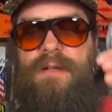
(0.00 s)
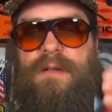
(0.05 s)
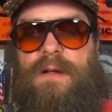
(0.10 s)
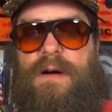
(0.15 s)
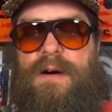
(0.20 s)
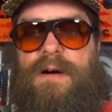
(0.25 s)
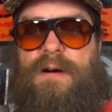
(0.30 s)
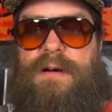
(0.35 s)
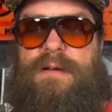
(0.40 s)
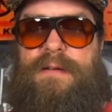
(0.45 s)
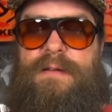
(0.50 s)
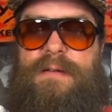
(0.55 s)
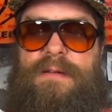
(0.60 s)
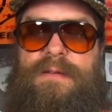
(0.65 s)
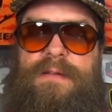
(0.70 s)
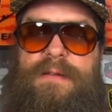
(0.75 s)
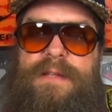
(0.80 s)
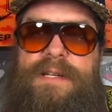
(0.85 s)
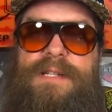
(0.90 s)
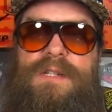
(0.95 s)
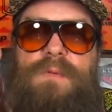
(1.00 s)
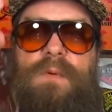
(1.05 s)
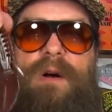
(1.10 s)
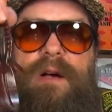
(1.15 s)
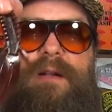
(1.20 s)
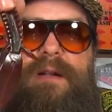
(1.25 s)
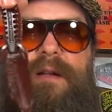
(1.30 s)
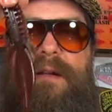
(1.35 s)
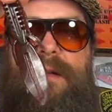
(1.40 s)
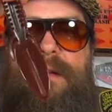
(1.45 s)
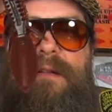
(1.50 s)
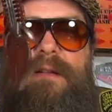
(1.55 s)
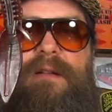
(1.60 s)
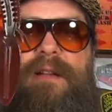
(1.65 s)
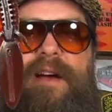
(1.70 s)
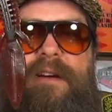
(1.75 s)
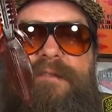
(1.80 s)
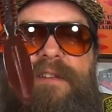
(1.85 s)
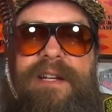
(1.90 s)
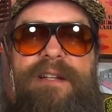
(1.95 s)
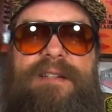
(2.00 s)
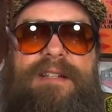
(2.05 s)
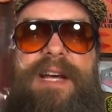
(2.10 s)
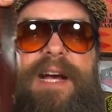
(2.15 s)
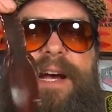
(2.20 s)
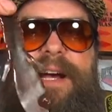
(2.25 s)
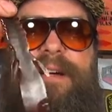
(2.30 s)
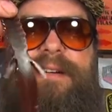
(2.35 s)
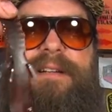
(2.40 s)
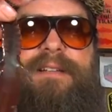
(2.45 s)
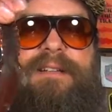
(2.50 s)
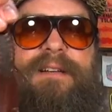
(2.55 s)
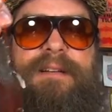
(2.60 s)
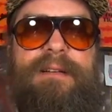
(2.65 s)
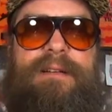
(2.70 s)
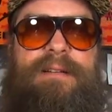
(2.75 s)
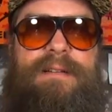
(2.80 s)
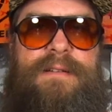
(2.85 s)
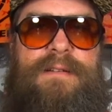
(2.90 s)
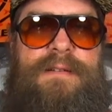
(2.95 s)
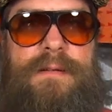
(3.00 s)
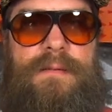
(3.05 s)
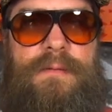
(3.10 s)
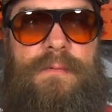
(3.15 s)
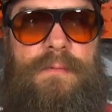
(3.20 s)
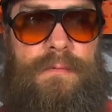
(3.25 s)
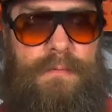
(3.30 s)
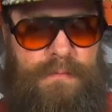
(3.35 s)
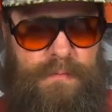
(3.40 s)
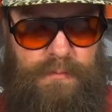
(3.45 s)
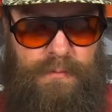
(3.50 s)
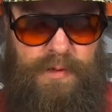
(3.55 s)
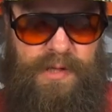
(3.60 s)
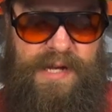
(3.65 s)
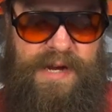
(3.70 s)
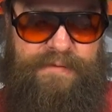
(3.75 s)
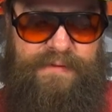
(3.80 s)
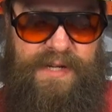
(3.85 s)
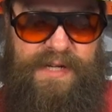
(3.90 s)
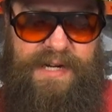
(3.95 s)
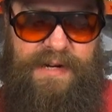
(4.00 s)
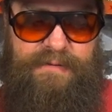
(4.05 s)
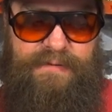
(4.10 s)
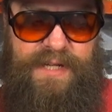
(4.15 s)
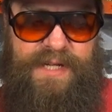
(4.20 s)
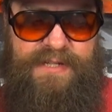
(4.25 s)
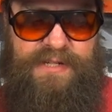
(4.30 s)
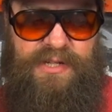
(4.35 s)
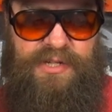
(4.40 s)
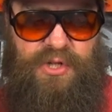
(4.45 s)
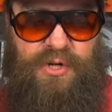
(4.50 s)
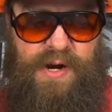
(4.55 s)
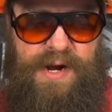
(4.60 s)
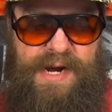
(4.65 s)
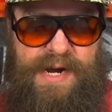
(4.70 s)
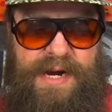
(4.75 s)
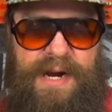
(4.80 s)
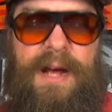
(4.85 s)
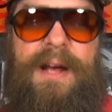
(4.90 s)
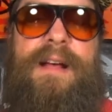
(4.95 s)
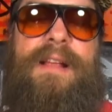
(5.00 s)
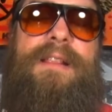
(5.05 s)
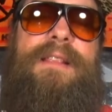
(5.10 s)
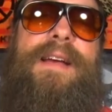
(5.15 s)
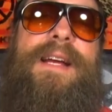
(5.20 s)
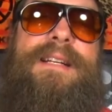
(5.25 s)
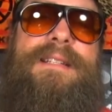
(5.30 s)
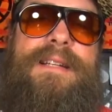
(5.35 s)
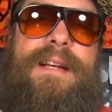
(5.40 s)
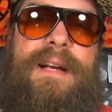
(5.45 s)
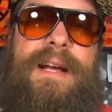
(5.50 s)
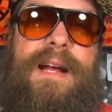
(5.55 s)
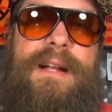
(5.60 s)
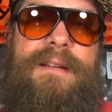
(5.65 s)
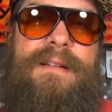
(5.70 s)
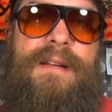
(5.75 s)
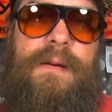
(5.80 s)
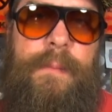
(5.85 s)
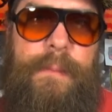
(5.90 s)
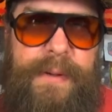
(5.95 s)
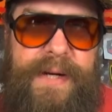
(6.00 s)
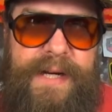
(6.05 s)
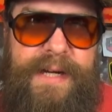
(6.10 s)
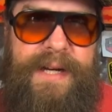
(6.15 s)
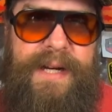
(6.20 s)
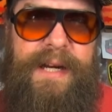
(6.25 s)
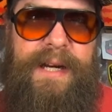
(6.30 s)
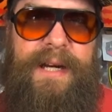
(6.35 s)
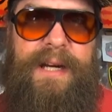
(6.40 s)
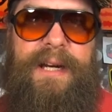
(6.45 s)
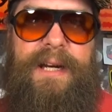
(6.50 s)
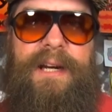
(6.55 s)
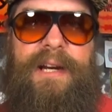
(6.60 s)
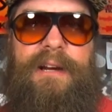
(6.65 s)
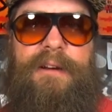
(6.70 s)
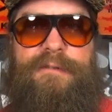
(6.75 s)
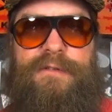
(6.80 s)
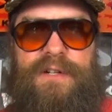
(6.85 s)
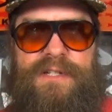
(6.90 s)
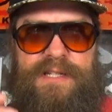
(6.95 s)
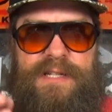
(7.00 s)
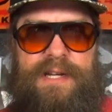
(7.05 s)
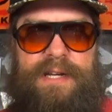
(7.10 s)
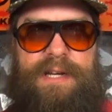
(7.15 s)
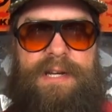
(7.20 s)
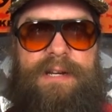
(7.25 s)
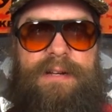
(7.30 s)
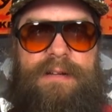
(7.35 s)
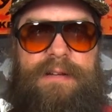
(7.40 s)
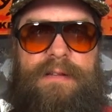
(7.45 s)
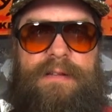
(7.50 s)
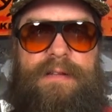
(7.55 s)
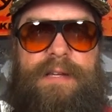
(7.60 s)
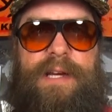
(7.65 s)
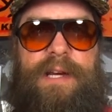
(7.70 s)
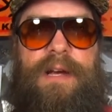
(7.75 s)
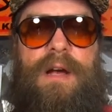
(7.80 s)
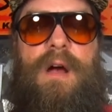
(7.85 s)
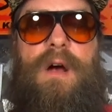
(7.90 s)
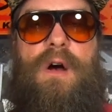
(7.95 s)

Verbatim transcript: claw, this one left intact, We'll have to give these a try. Thanks again to Big E for sending the